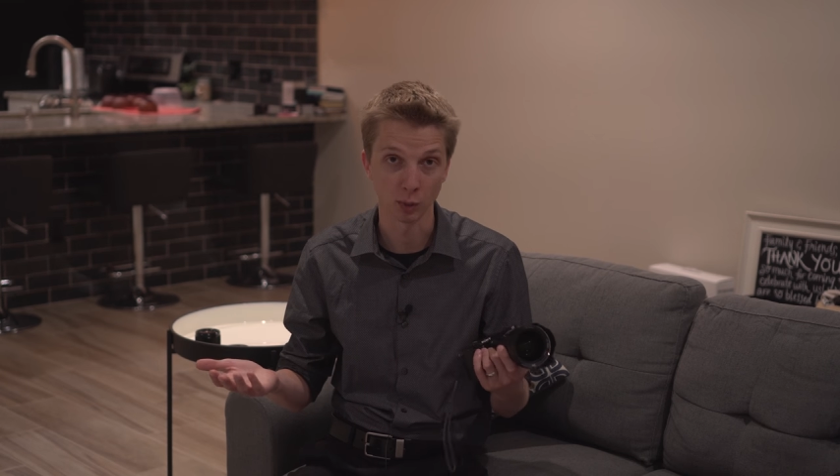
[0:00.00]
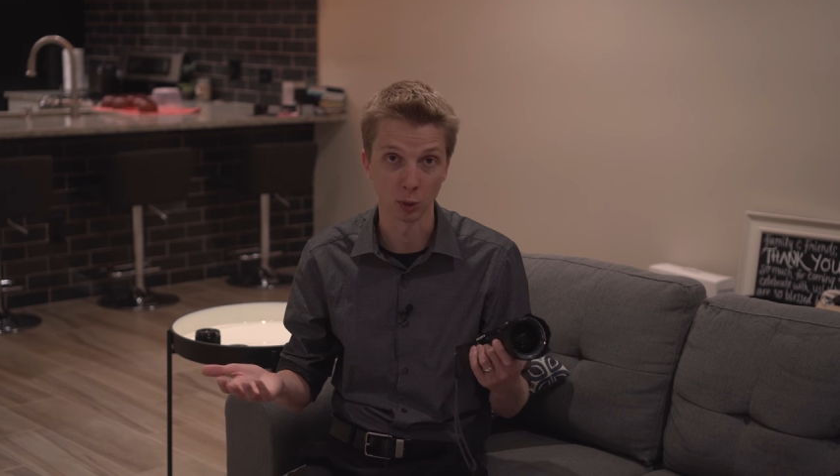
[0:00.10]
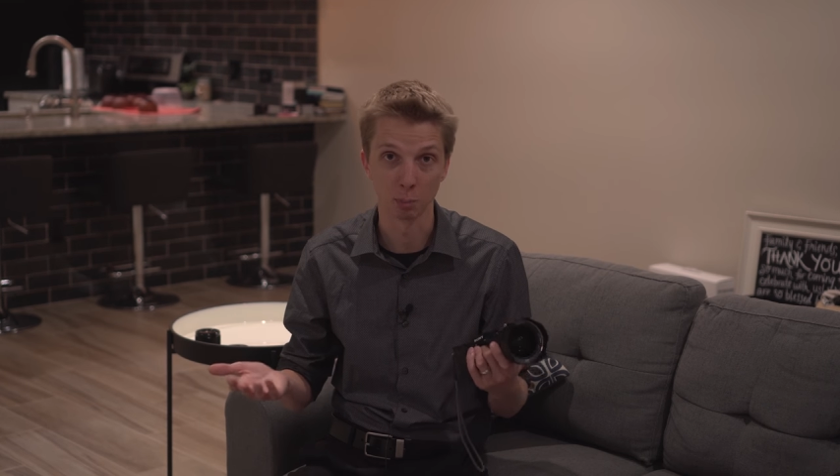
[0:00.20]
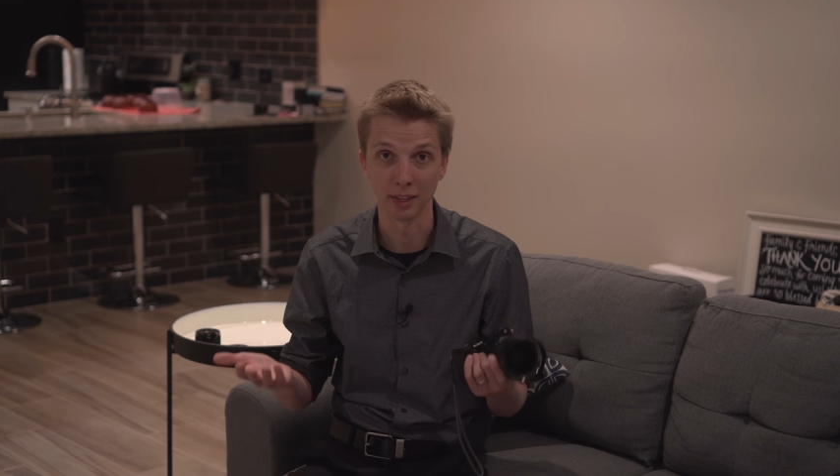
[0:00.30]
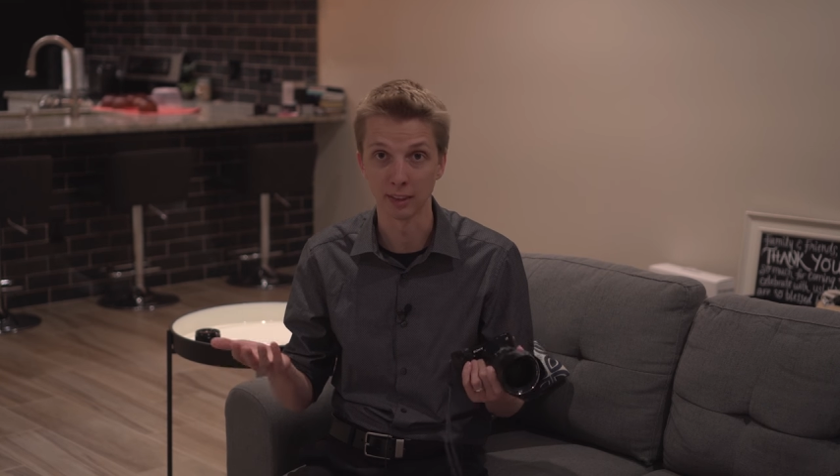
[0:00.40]

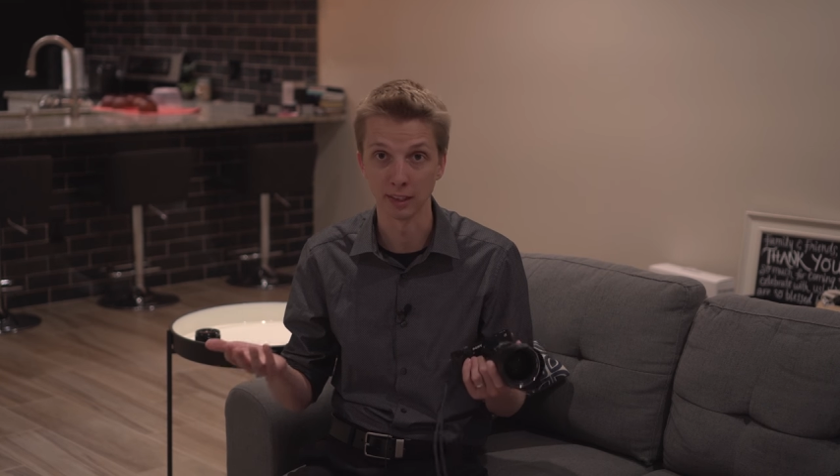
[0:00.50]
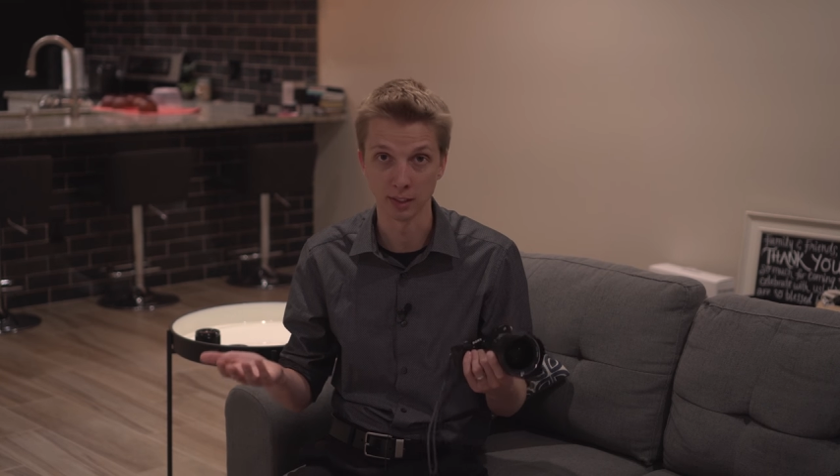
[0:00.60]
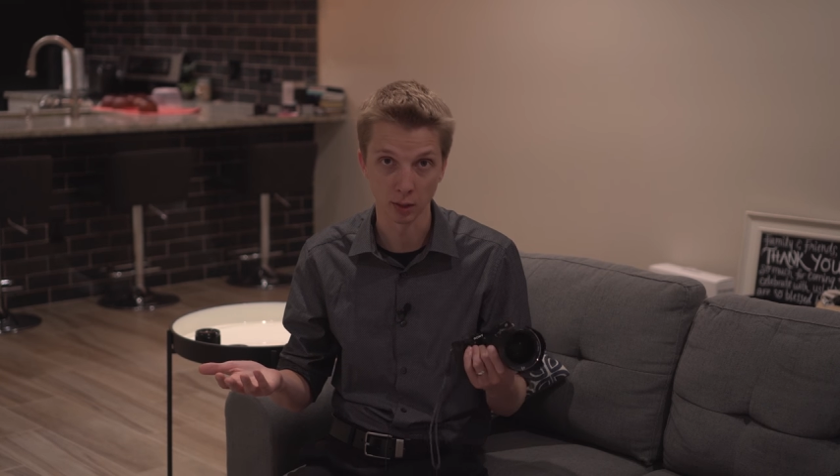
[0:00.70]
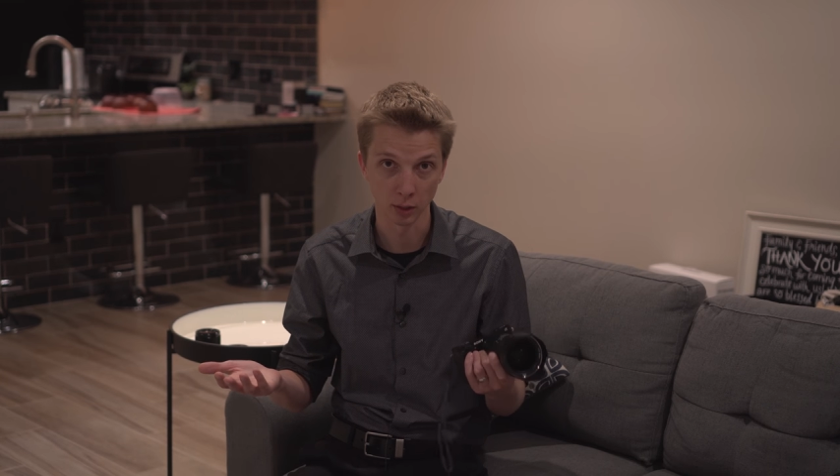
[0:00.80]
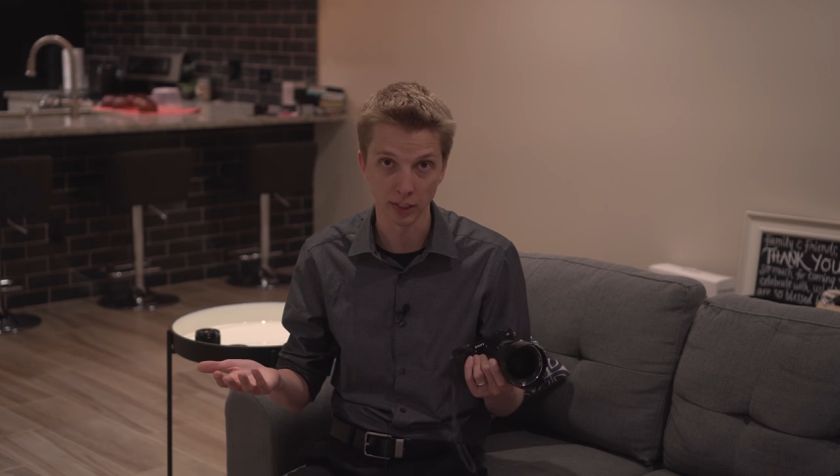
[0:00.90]
which will make things
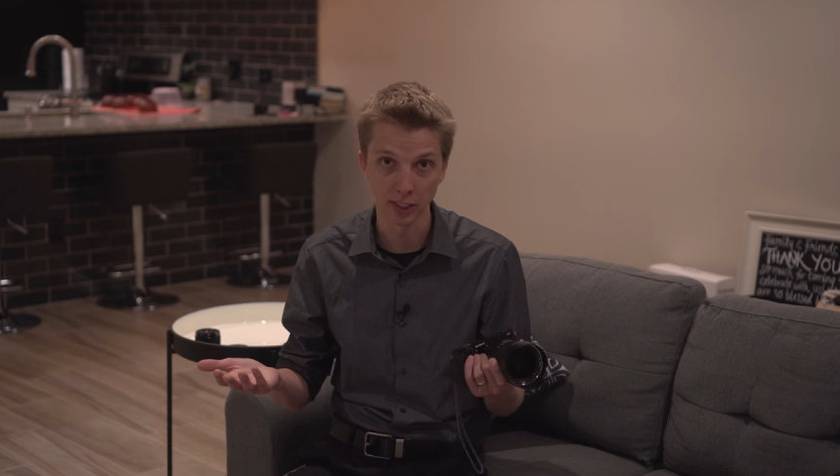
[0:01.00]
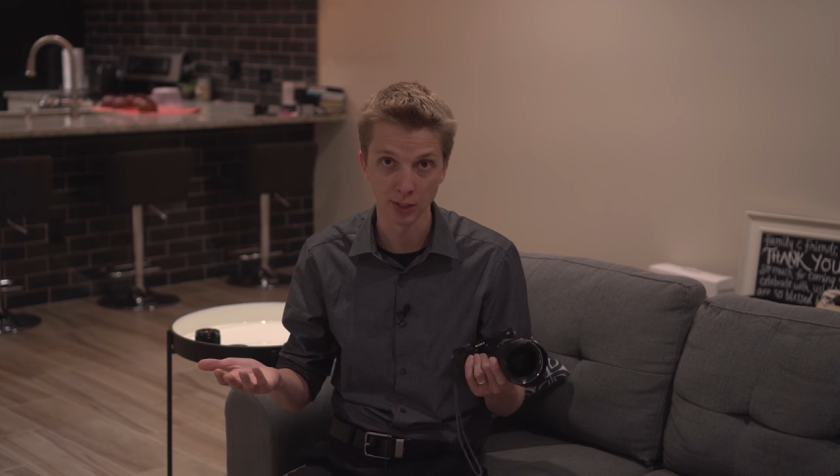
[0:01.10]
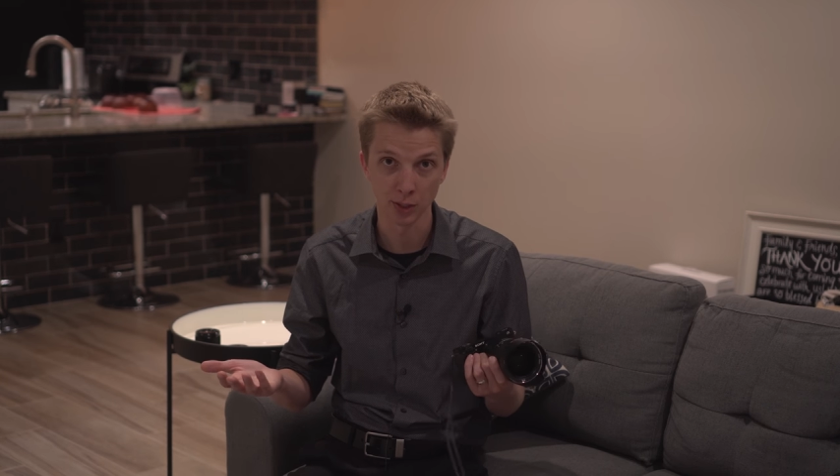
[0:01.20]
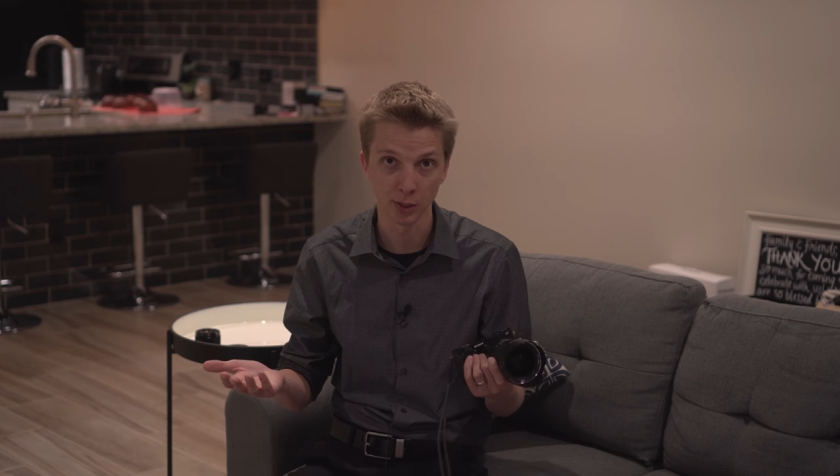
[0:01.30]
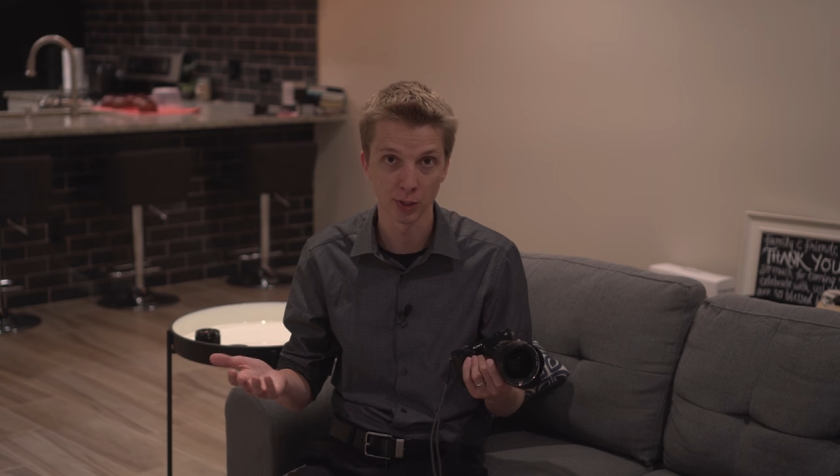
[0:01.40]
a little
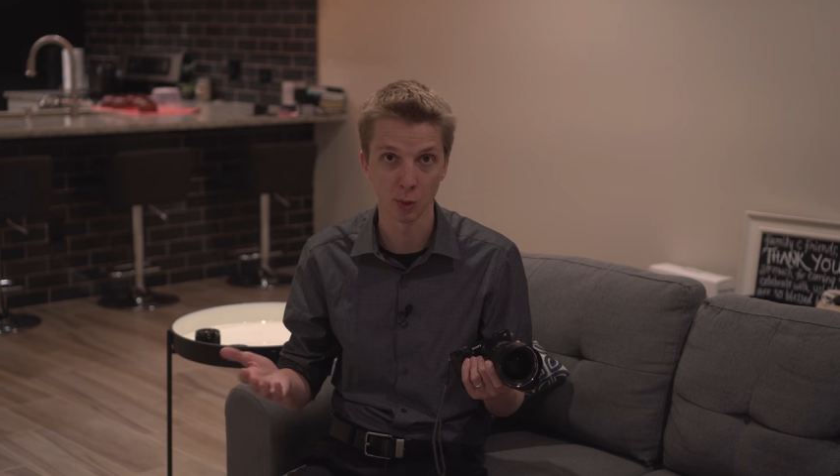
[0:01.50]
easier,